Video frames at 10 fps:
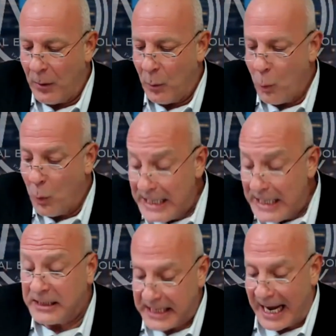we
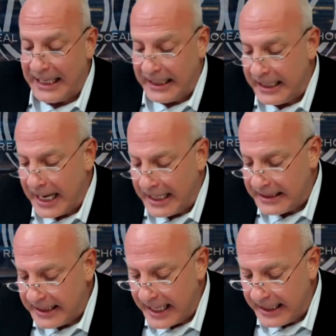decided in
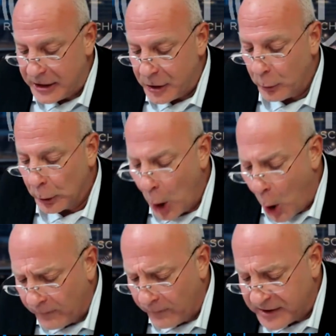1982,
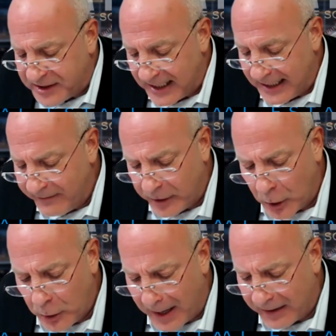law of the sea, even though
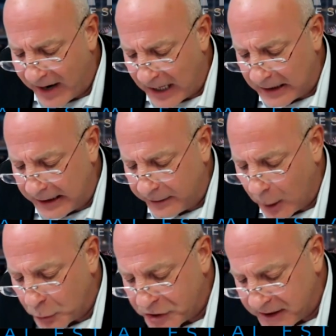you might have highlighted the
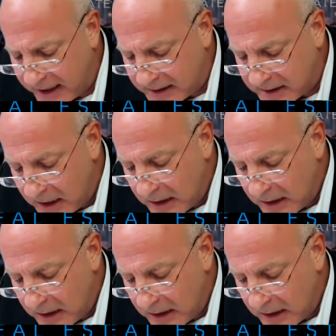whole sentence,